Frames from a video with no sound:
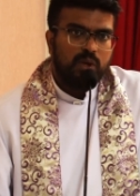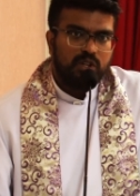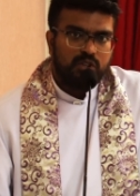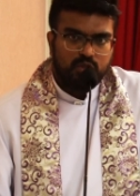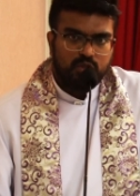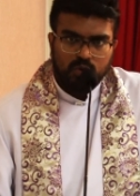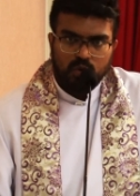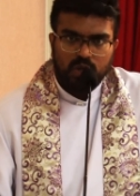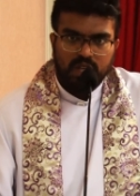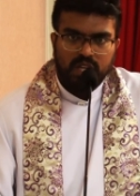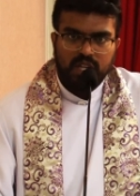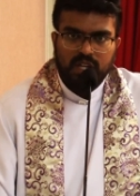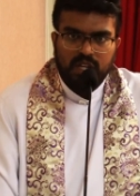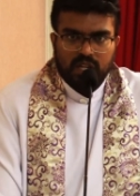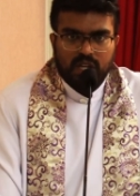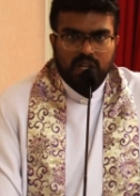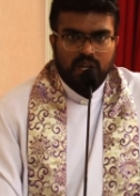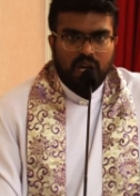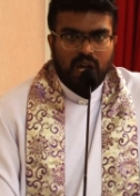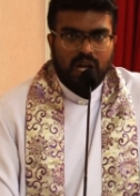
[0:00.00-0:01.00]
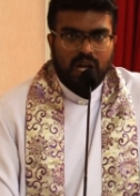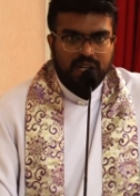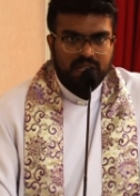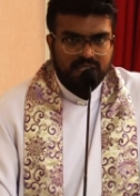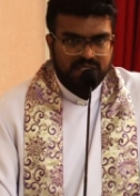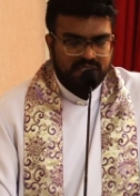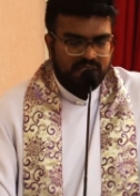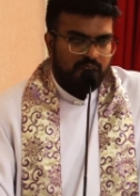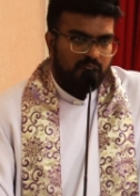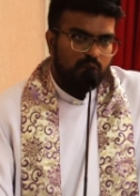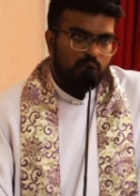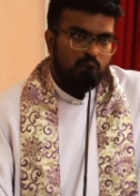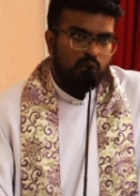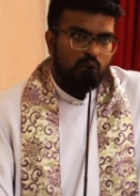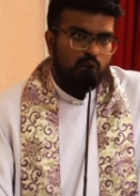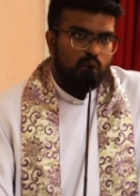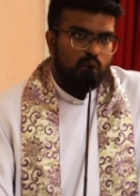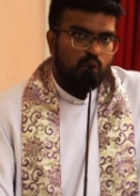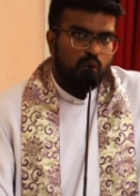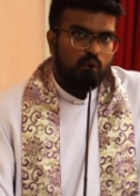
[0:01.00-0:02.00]
will truly understand
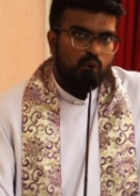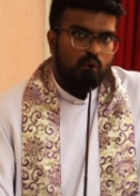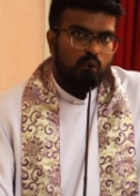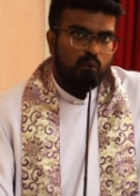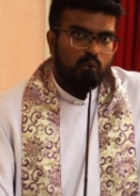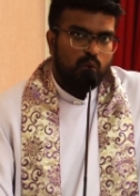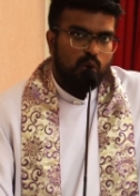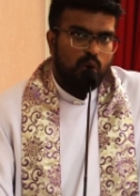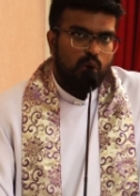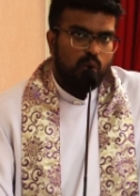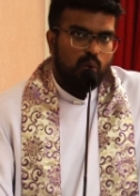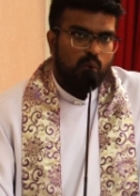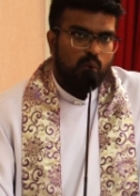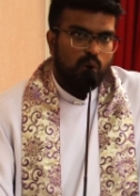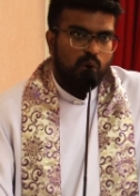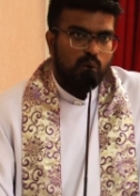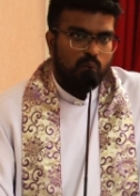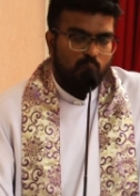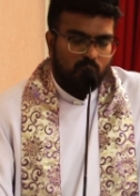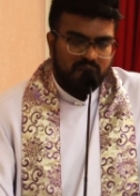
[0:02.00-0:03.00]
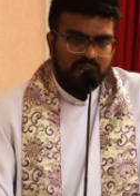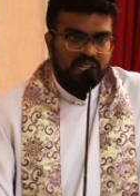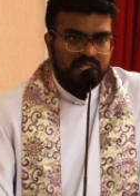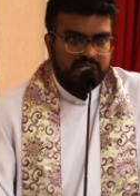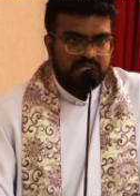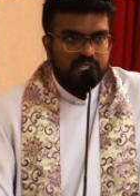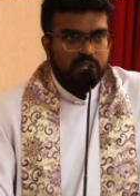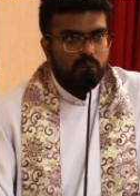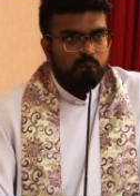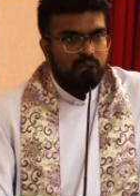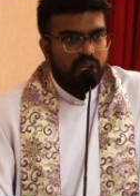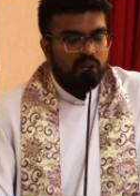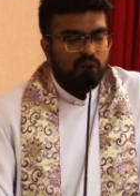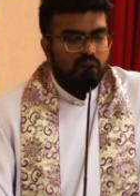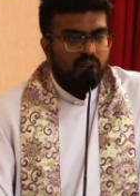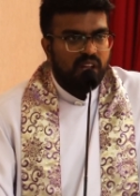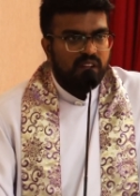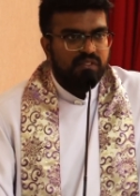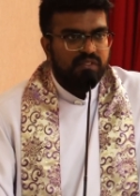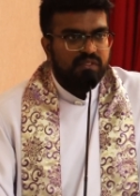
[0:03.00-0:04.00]
what is He doing in
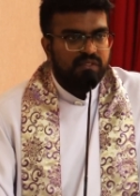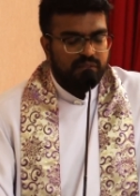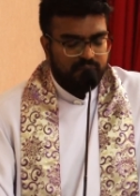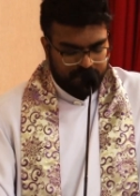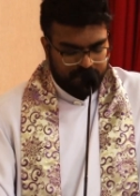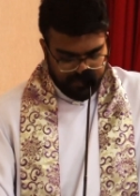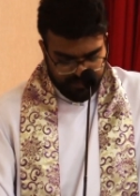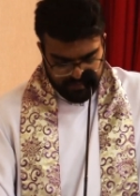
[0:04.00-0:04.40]
your life.